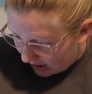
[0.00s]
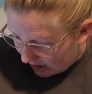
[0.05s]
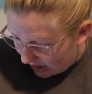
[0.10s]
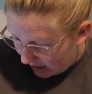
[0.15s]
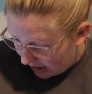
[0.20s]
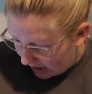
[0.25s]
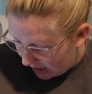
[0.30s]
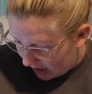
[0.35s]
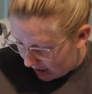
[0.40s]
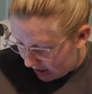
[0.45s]

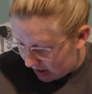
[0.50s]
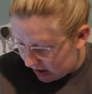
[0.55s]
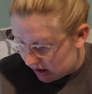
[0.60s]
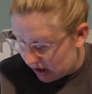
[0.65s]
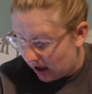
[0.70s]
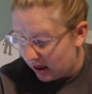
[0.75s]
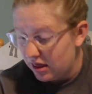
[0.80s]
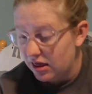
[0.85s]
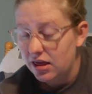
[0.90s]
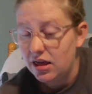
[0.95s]
And
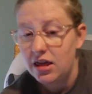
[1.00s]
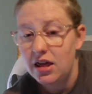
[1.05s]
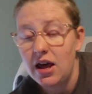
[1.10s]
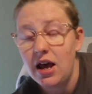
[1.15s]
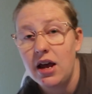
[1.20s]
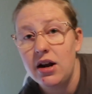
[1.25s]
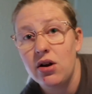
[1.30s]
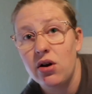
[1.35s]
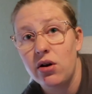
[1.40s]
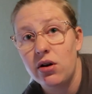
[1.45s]

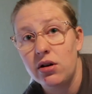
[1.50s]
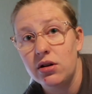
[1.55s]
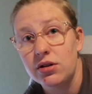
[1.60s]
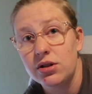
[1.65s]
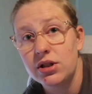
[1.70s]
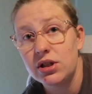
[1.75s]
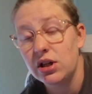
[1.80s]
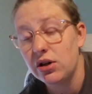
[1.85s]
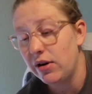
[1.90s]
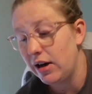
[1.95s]
then
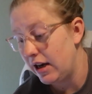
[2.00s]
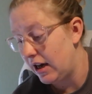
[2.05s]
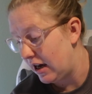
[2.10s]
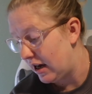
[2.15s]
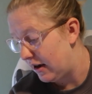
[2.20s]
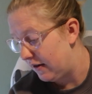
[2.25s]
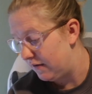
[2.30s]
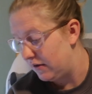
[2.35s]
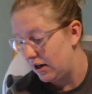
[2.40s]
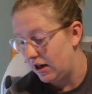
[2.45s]
also I
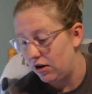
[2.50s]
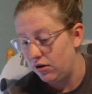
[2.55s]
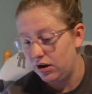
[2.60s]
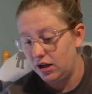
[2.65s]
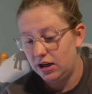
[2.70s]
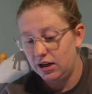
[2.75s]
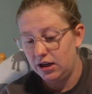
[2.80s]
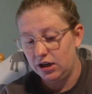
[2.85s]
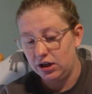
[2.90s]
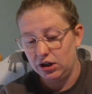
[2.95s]
have down
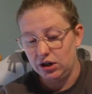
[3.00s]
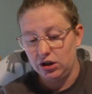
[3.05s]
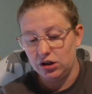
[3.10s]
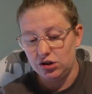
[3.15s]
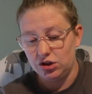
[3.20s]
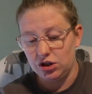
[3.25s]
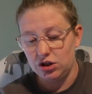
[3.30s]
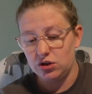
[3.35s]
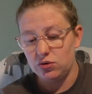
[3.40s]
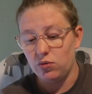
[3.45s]
here
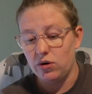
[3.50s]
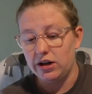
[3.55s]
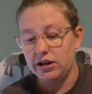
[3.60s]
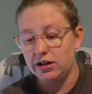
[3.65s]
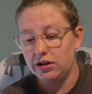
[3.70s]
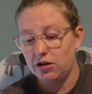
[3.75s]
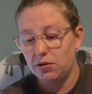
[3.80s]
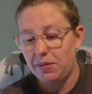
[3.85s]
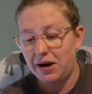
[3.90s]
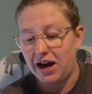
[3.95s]
just one
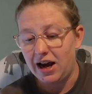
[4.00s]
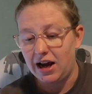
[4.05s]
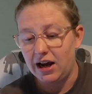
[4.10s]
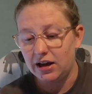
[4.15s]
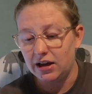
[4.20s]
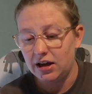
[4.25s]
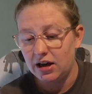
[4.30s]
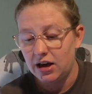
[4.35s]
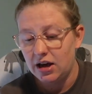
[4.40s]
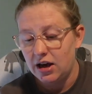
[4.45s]
little pack
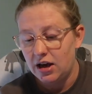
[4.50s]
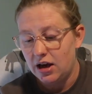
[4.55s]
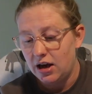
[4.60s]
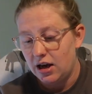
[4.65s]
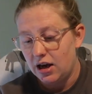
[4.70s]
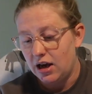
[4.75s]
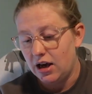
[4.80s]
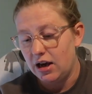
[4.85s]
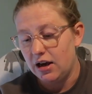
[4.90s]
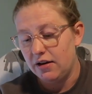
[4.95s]

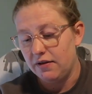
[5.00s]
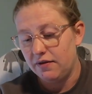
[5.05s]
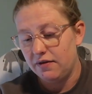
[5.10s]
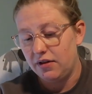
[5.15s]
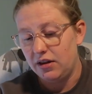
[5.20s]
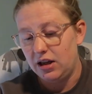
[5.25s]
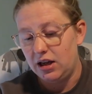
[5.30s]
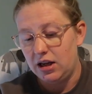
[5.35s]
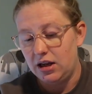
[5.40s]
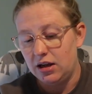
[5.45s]
of
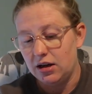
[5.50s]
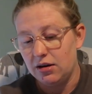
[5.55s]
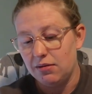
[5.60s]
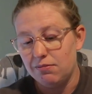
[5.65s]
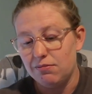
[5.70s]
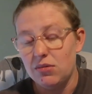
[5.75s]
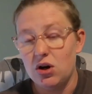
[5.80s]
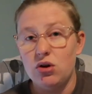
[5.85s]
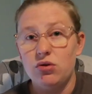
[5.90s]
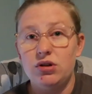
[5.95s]
the
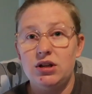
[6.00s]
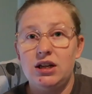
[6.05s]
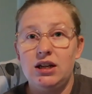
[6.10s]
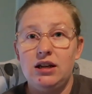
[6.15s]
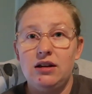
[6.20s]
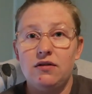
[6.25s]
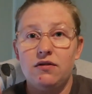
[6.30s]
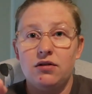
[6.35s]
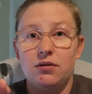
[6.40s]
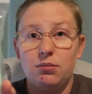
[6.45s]

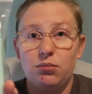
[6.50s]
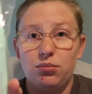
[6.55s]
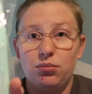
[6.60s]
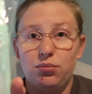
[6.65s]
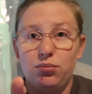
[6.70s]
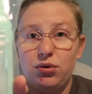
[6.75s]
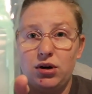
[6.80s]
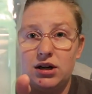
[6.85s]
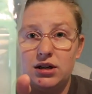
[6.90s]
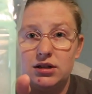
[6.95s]
Motif
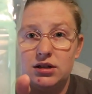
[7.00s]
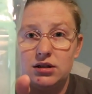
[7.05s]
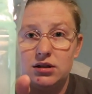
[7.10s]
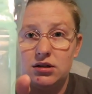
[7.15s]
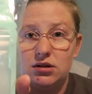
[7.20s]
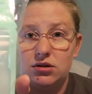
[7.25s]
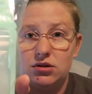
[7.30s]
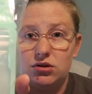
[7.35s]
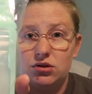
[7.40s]
breast